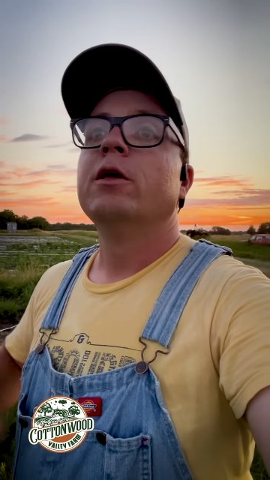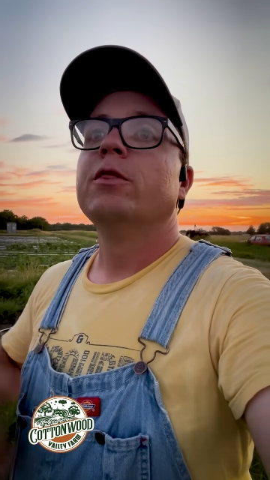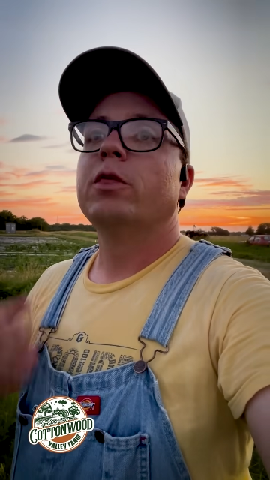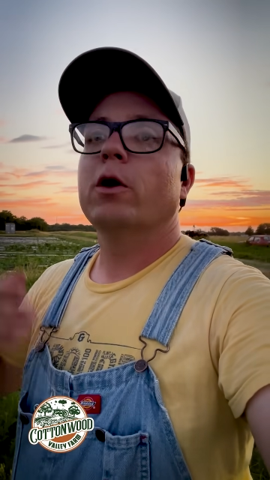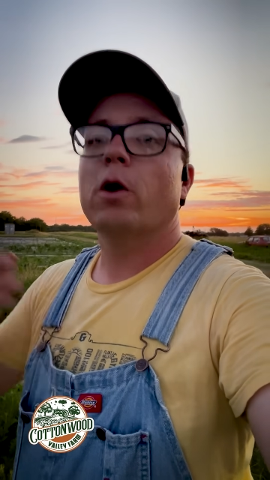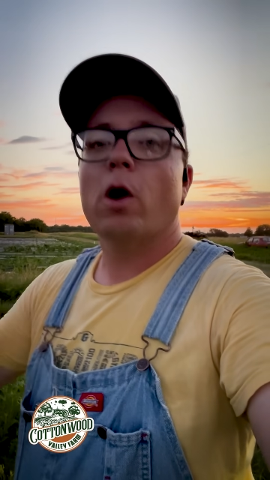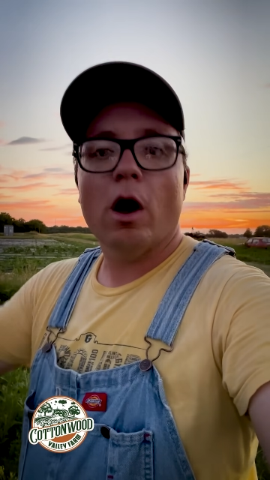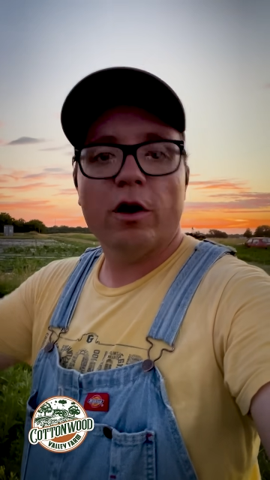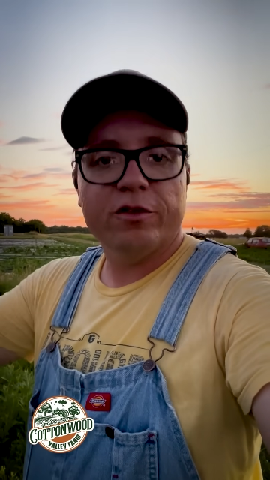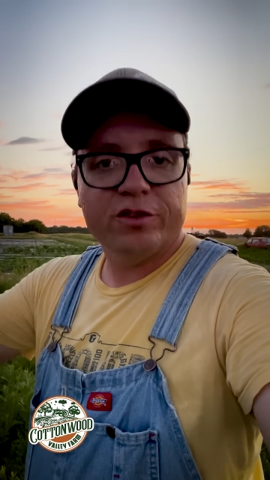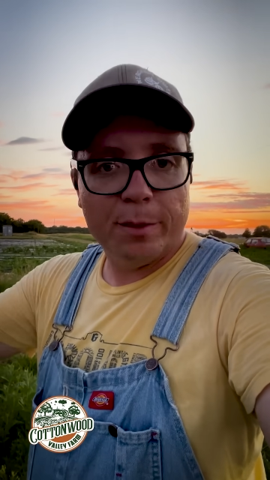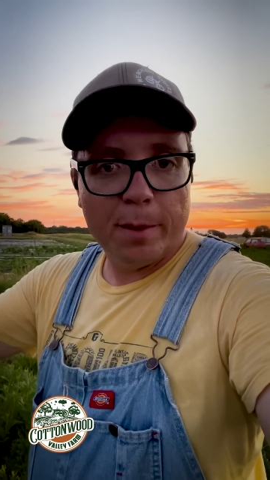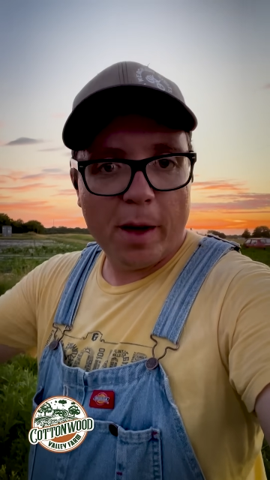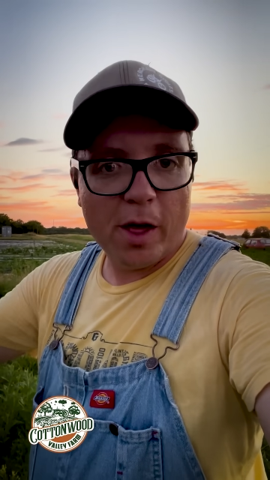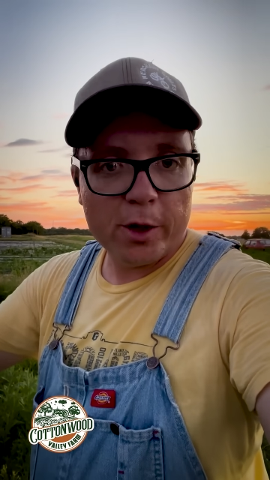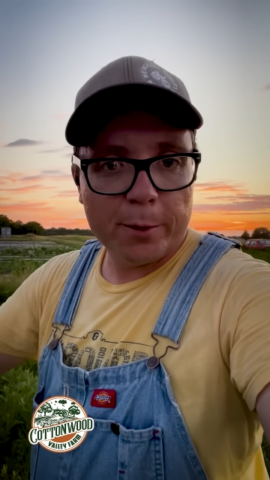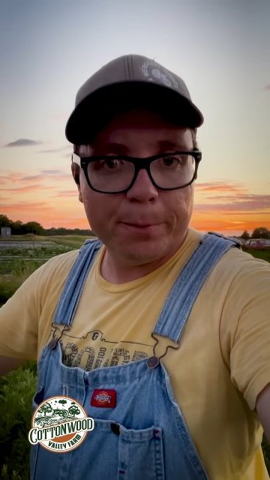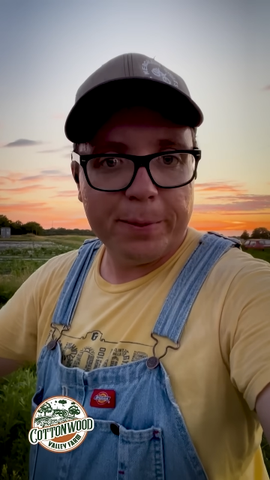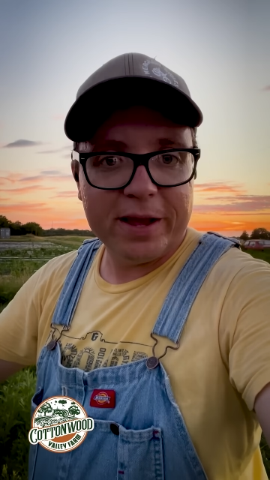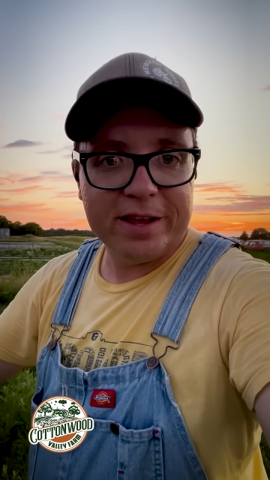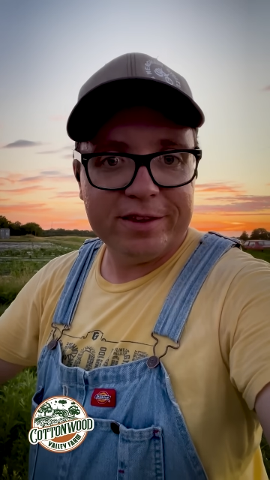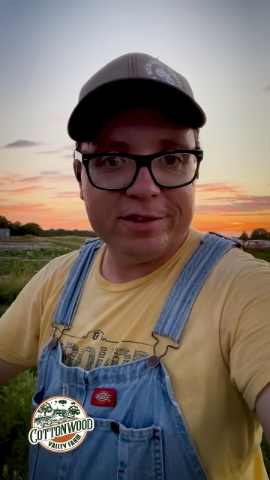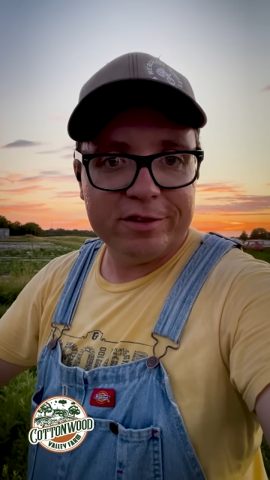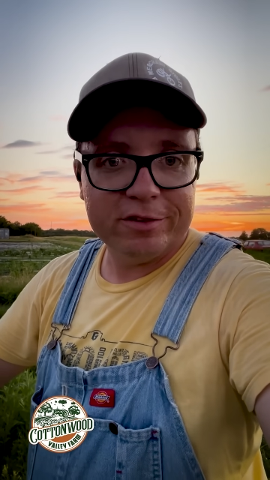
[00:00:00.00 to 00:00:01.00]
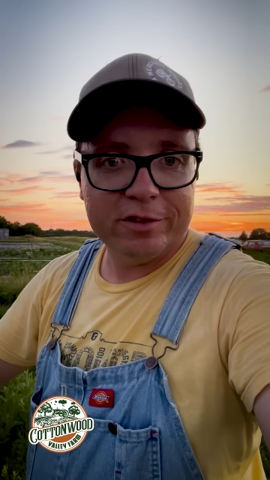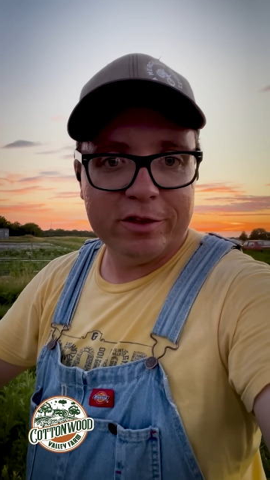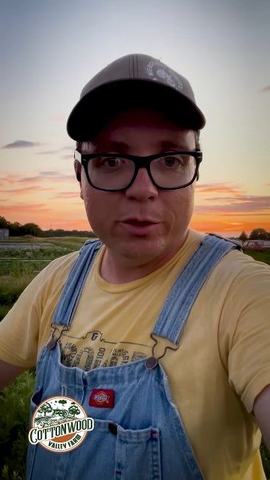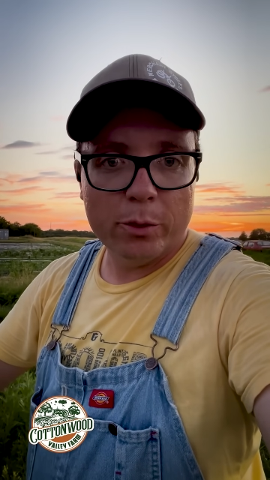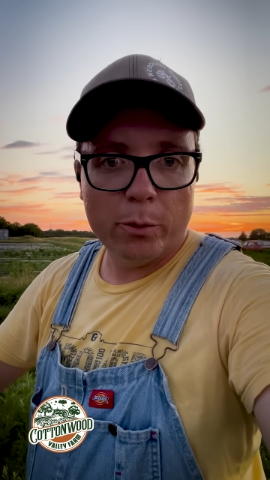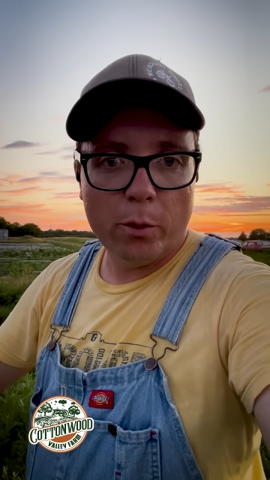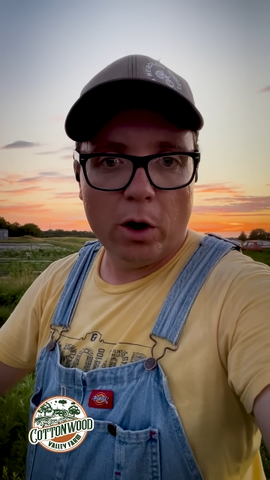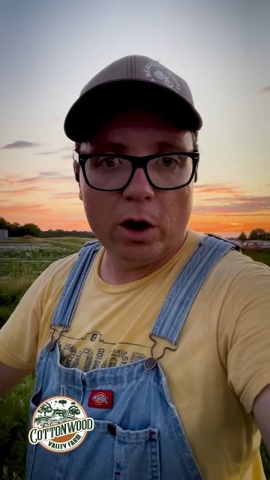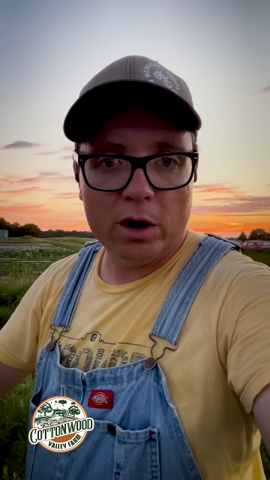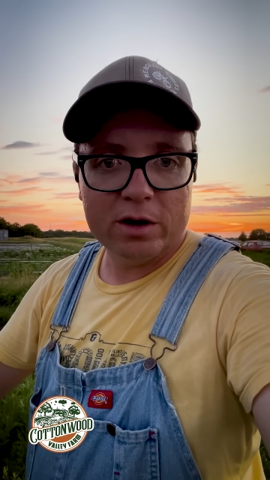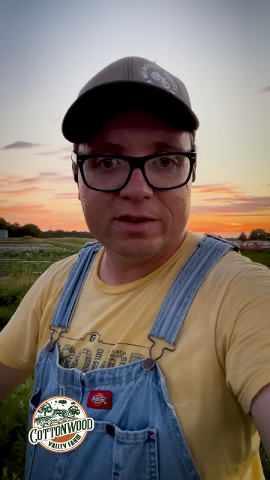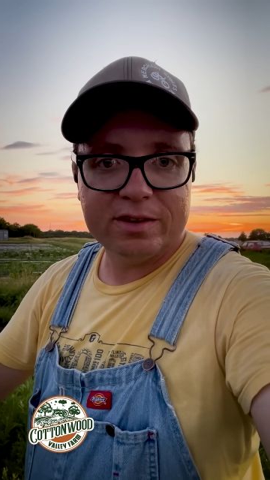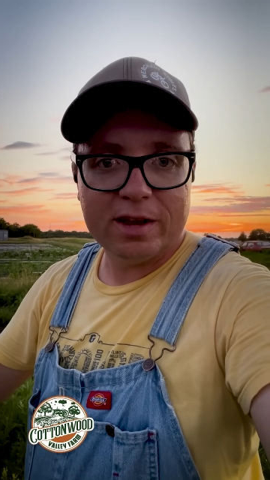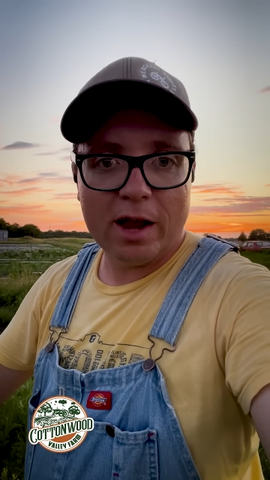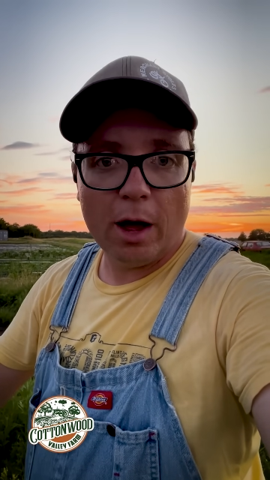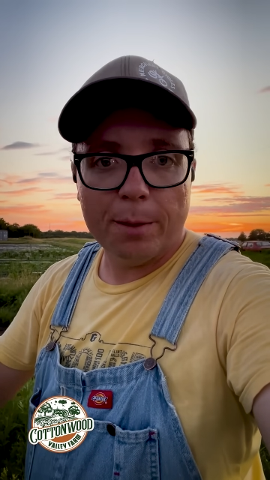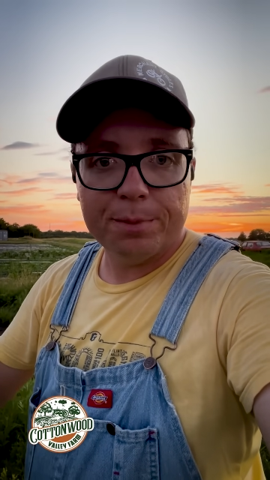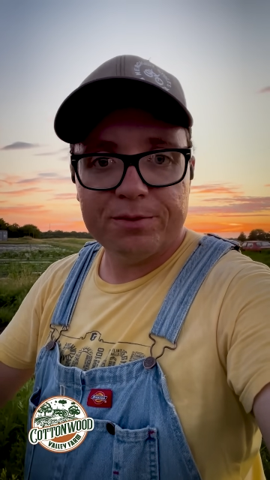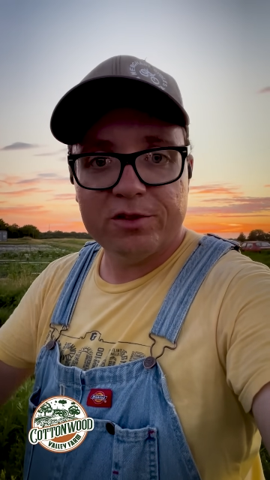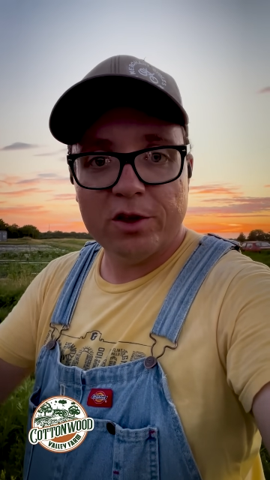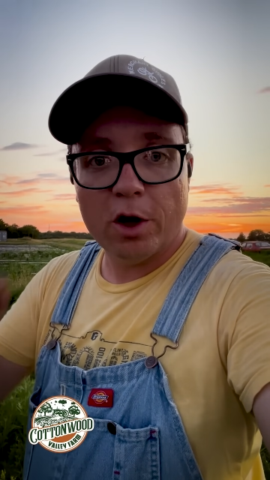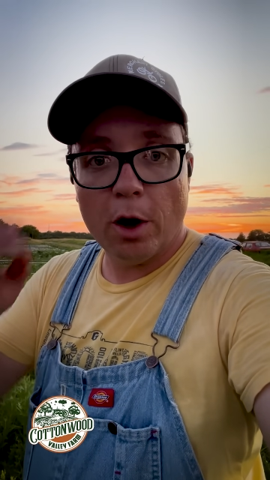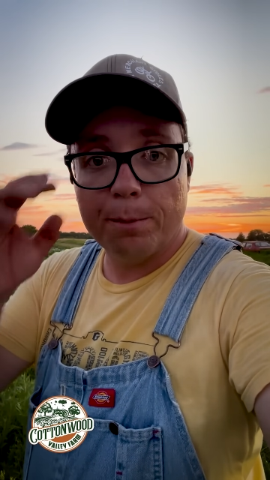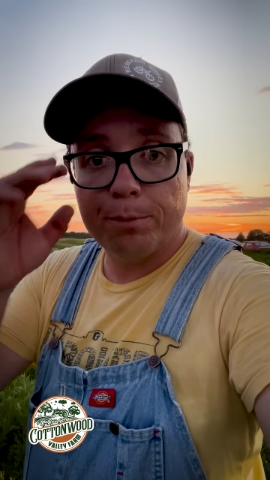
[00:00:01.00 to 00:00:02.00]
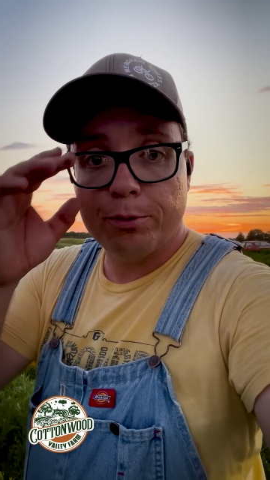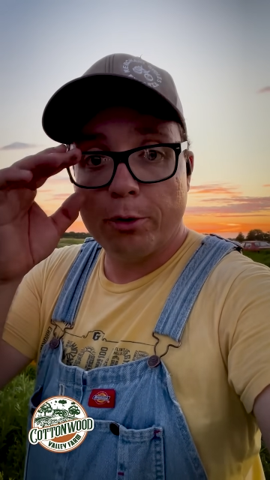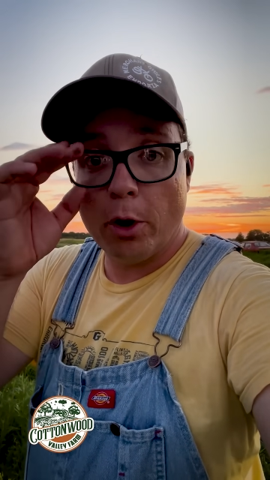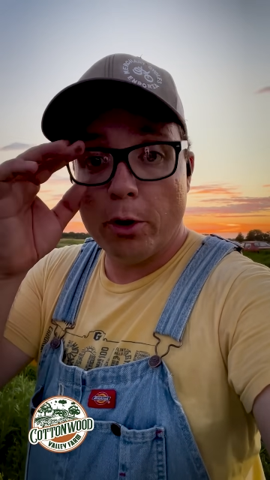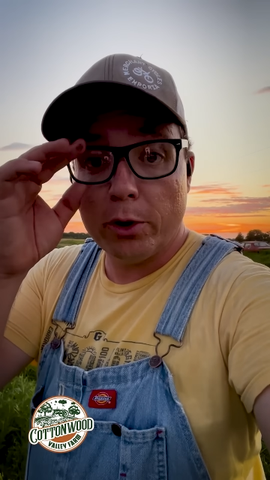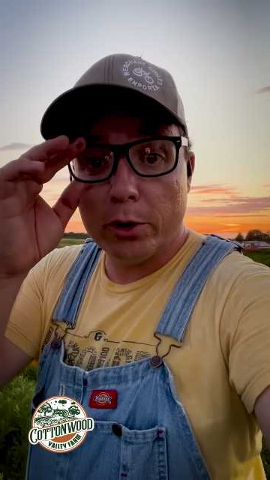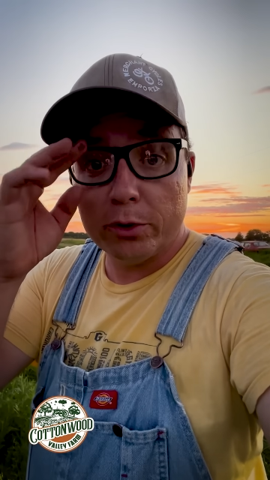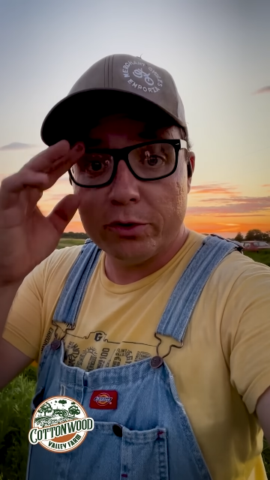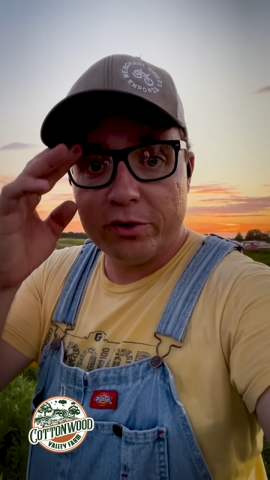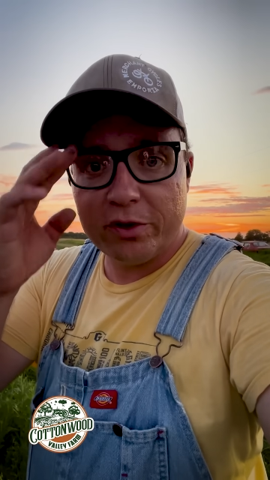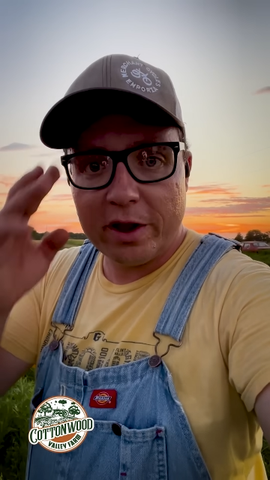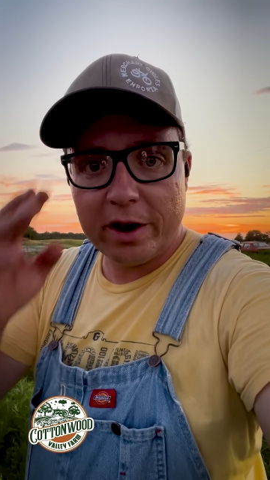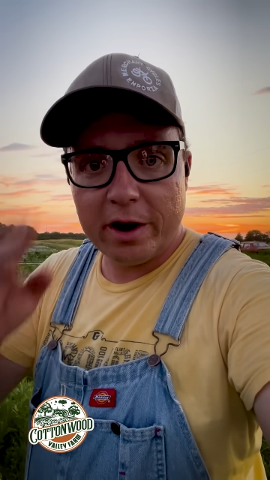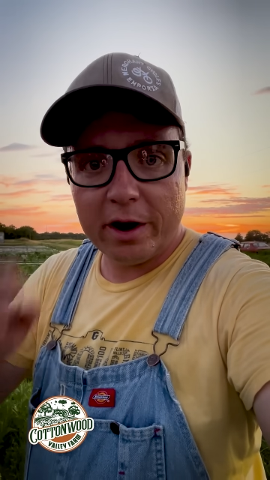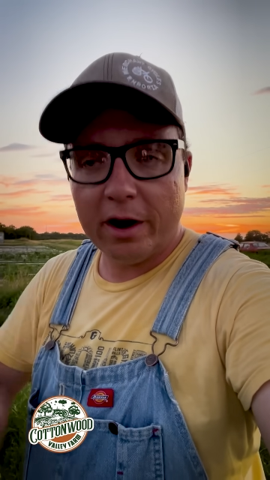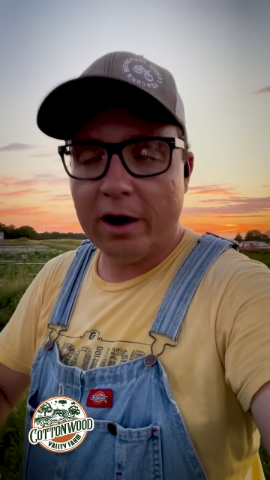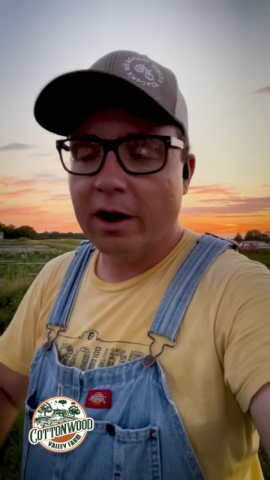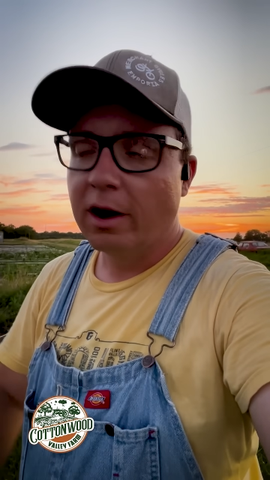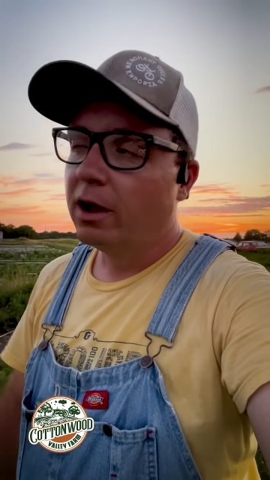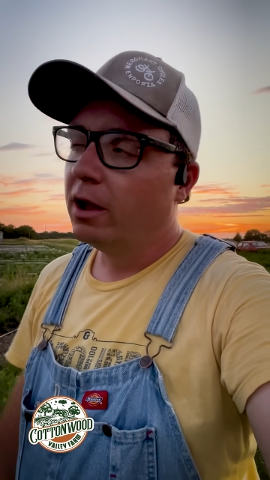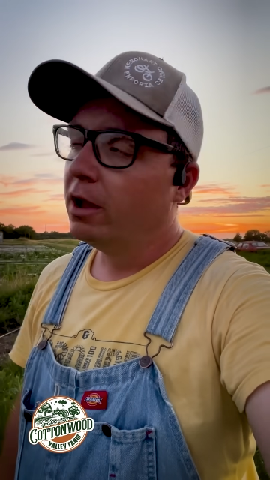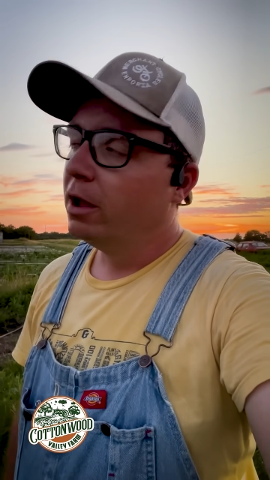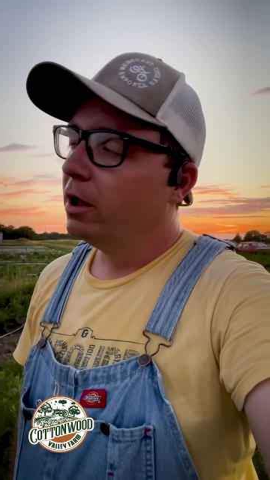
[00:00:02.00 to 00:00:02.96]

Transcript: There are some other pieces in the works to help sell produce here